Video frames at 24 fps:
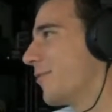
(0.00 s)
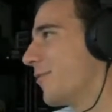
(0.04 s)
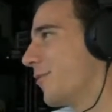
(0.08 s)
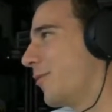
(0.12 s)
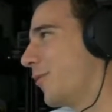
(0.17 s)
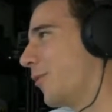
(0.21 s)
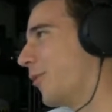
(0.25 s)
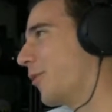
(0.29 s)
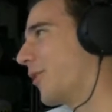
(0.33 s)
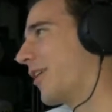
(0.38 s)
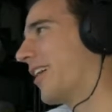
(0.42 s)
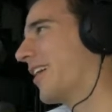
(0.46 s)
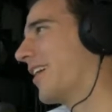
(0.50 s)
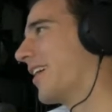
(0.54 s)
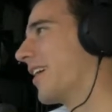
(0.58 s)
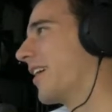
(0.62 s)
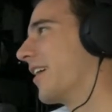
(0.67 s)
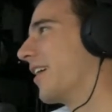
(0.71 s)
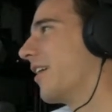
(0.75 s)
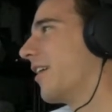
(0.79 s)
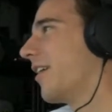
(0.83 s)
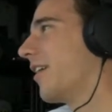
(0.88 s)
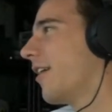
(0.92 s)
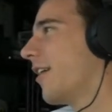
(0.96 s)
Okay.
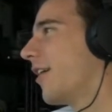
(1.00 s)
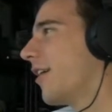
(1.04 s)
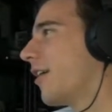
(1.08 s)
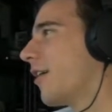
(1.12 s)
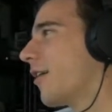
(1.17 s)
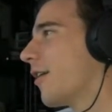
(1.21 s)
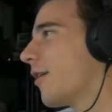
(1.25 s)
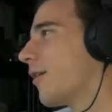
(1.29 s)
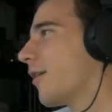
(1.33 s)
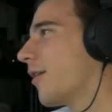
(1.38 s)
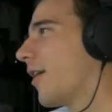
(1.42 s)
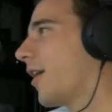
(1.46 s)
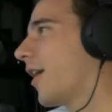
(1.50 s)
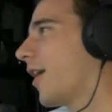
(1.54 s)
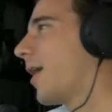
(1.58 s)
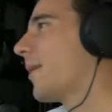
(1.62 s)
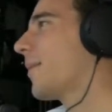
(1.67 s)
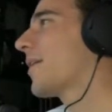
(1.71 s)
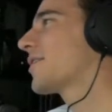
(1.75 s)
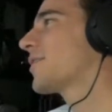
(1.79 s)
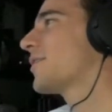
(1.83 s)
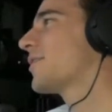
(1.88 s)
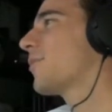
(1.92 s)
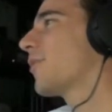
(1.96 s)
I'm
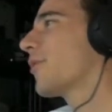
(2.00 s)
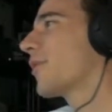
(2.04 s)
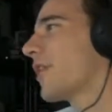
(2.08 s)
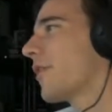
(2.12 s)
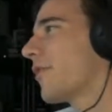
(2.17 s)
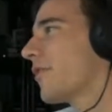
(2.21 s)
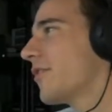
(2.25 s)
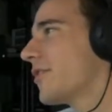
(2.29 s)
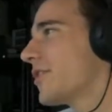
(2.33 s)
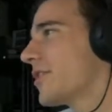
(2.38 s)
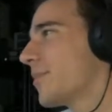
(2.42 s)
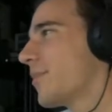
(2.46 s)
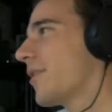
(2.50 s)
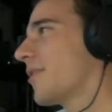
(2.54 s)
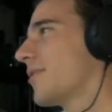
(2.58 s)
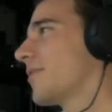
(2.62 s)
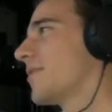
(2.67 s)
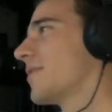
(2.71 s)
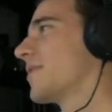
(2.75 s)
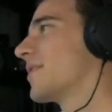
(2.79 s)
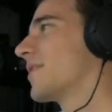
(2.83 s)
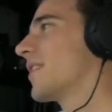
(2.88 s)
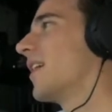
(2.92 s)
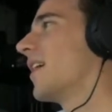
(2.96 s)
actually more curious about
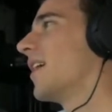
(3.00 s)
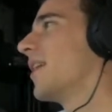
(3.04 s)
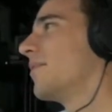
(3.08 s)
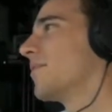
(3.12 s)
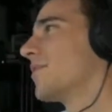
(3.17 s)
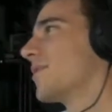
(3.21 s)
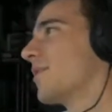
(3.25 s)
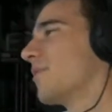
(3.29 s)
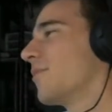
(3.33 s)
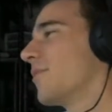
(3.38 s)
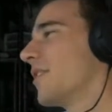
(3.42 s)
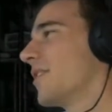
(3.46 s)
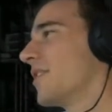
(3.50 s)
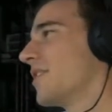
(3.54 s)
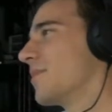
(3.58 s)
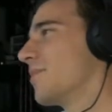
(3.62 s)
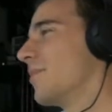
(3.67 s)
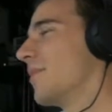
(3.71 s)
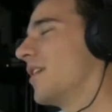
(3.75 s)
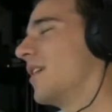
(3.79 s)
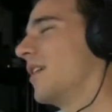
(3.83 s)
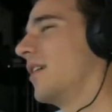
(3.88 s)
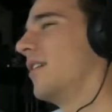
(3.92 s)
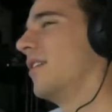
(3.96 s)
this game someone has
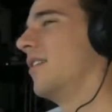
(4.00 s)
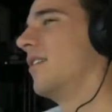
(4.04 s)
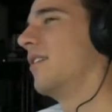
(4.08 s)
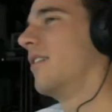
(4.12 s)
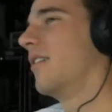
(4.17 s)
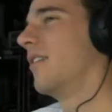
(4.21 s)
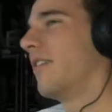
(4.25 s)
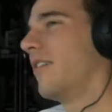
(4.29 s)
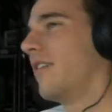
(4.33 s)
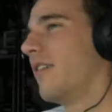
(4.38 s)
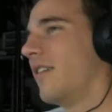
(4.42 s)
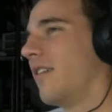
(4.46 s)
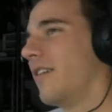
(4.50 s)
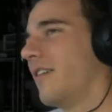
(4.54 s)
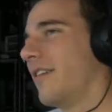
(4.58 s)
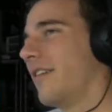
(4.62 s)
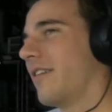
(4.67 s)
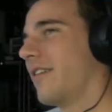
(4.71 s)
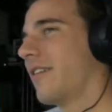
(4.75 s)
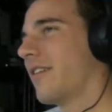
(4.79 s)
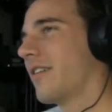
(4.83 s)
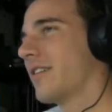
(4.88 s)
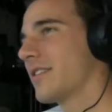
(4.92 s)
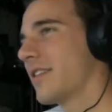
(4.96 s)
made,
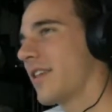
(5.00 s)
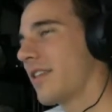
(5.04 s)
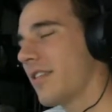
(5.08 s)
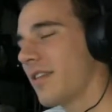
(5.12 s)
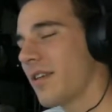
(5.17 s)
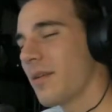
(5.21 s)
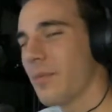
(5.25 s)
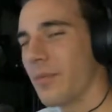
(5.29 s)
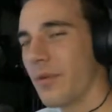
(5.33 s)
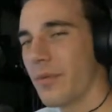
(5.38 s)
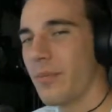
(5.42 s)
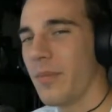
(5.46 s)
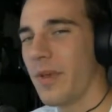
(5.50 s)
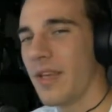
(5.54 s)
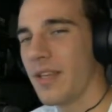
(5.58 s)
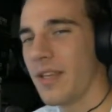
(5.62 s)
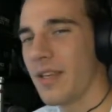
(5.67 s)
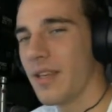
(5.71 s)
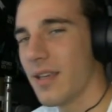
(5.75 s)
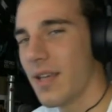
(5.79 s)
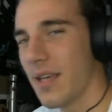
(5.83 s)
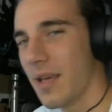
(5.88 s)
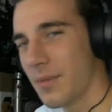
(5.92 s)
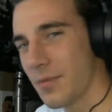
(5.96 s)
because I think
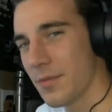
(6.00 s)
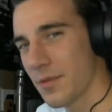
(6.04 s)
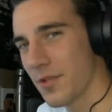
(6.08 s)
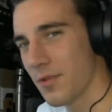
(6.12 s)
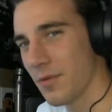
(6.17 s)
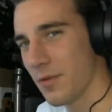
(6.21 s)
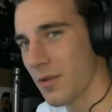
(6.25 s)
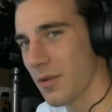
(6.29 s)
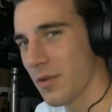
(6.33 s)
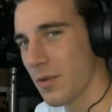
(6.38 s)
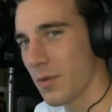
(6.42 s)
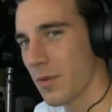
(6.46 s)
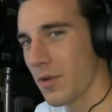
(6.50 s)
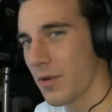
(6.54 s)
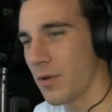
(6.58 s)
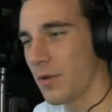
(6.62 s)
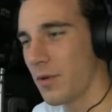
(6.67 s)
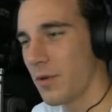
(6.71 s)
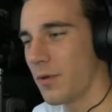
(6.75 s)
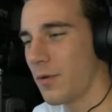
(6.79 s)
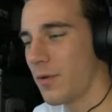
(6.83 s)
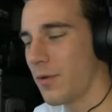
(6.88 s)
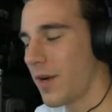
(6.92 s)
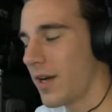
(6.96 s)
making games is really, really
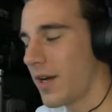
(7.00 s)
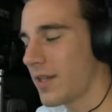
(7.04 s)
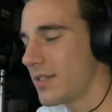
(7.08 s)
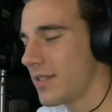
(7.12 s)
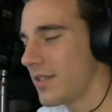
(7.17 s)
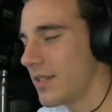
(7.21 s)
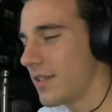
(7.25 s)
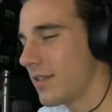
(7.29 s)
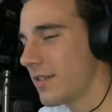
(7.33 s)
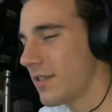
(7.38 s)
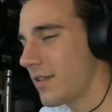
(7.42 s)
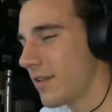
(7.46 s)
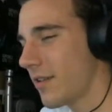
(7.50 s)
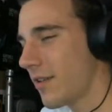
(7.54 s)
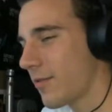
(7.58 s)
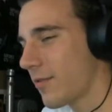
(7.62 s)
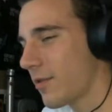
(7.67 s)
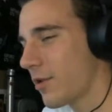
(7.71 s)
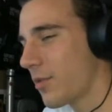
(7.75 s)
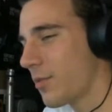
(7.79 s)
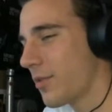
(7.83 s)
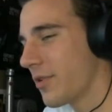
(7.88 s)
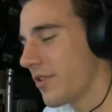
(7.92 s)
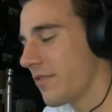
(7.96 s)
cool. I did a
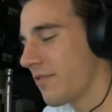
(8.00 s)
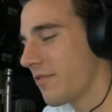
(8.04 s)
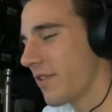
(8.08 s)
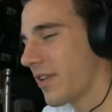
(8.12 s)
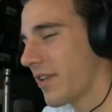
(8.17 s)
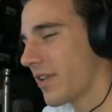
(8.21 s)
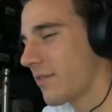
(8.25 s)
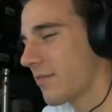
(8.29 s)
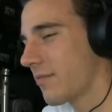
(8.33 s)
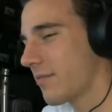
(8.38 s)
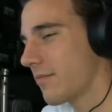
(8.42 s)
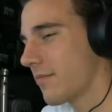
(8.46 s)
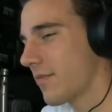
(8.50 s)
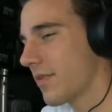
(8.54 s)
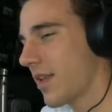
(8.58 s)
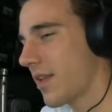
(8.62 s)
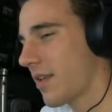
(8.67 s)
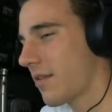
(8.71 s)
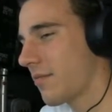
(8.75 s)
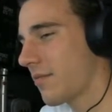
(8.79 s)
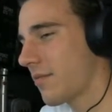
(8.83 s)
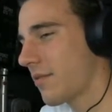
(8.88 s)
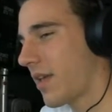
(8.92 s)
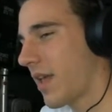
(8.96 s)
little bit of like
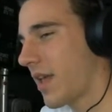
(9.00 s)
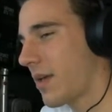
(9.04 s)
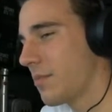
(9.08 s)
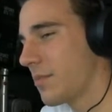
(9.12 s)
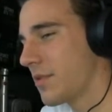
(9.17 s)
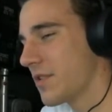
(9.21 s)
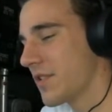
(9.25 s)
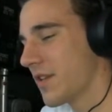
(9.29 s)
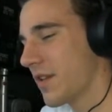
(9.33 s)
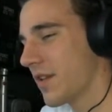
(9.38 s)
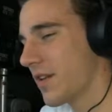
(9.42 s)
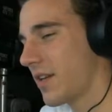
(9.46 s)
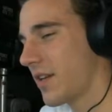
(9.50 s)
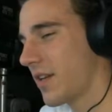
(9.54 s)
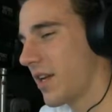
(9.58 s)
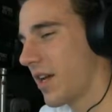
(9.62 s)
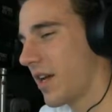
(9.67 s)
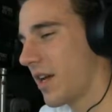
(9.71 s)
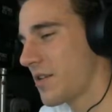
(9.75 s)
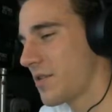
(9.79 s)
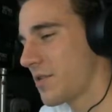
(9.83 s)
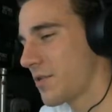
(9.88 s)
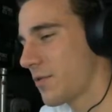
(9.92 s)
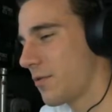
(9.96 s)
game design in
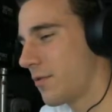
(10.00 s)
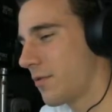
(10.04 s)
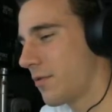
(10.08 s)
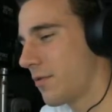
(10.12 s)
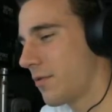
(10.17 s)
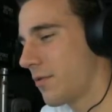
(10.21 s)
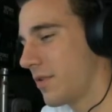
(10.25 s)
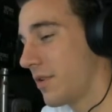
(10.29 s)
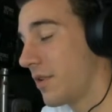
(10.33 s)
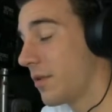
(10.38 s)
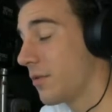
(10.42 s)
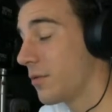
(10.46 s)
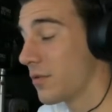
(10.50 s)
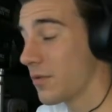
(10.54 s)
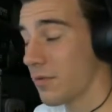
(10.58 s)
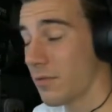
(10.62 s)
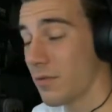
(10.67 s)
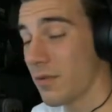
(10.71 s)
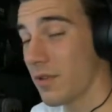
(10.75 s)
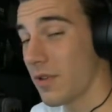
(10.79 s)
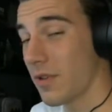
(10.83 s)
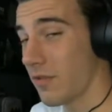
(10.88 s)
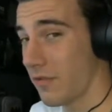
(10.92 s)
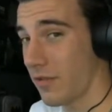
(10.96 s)
high school, and it was
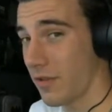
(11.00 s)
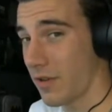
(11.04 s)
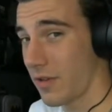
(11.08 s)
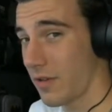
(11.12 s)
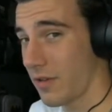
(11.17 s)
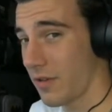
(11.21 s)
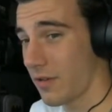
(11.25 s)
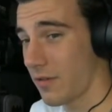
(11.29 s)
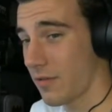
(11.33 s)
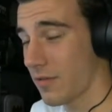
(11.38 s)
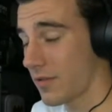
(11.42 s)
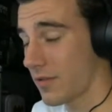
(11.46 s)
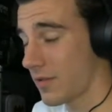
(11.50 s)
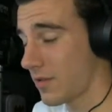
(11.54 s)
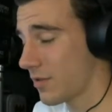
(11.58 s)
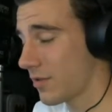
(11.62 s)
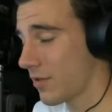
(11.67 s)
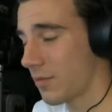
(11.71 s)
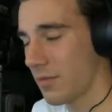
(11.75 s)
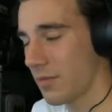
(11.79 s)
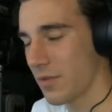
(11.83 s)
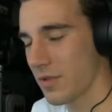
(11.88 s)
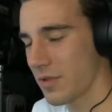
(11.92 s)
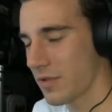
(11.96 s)
really fun. It's so
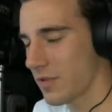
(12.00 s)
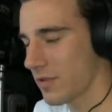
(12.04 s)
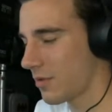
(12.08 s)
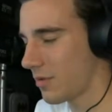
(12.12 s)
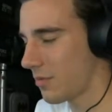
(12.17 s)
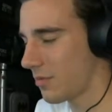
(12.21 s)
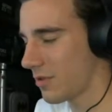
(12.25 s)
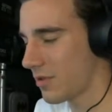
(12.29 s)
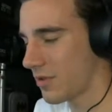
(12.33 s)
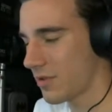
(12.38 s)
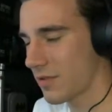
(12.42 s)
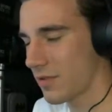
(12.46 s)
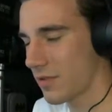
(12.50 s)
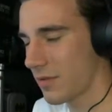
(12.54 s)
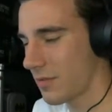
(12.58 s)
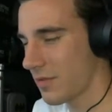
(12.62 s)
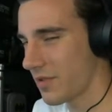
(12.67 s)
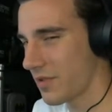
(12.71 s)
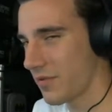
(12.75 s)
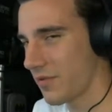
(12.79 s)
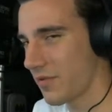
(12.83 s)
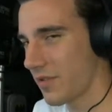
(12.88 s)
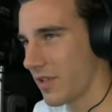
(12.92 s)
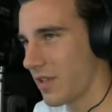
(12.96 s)
much
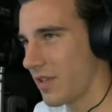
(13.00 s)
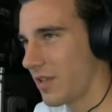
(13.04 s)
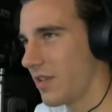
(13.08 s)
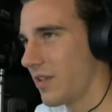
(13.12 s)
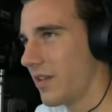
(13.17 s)
fun.